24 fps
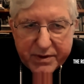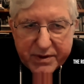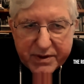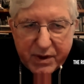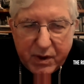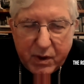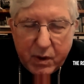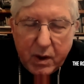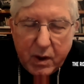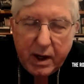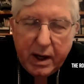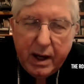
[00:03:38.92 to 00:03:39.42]

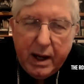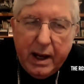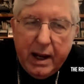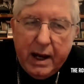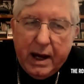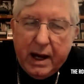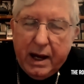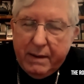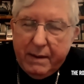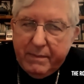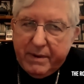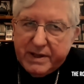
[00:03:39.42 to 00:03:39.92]
So
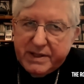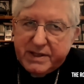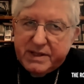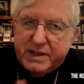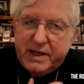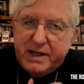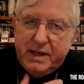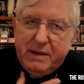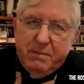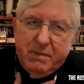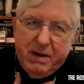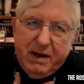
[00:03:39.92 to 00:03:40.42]
I must
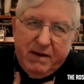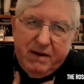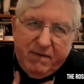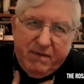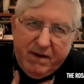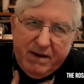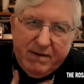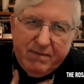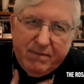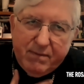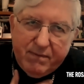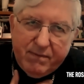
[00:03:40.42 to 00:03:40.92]
say my
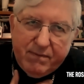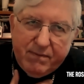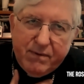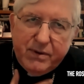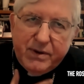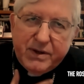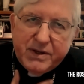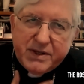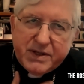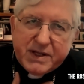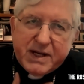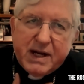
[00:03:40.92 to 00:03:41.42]
favorite
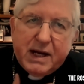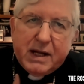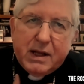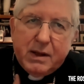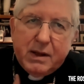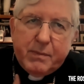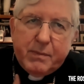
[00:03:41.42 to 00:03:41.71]
food is scalloped